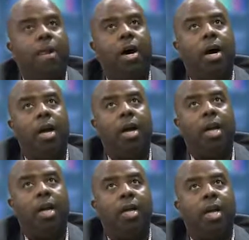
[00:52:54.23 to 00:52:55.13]

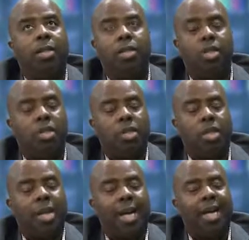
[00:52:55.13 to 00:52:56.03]
and to
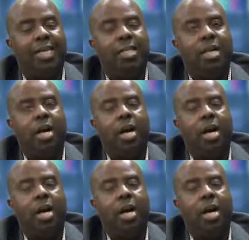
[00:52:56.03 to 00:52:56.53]
the last